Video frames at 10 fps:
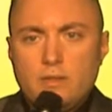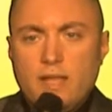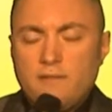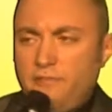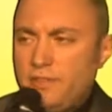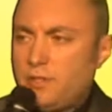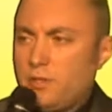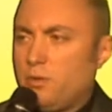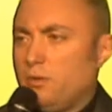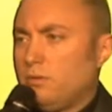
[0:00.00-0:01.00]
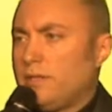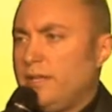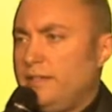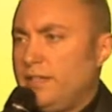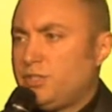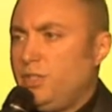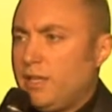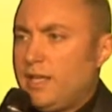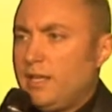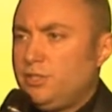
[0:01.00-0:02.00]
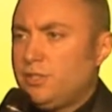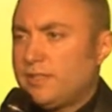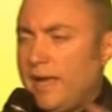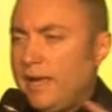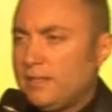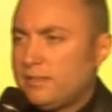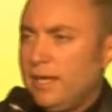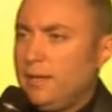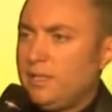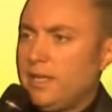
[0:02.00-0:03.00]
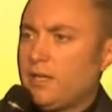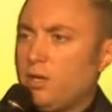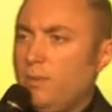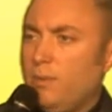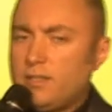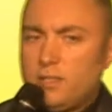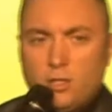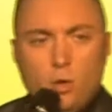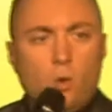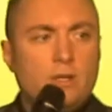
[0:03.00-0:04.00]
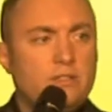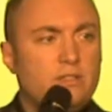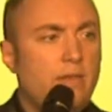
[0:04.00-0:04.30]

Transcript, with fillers: That physical condition. You just can't seem to get corrected. The Lord is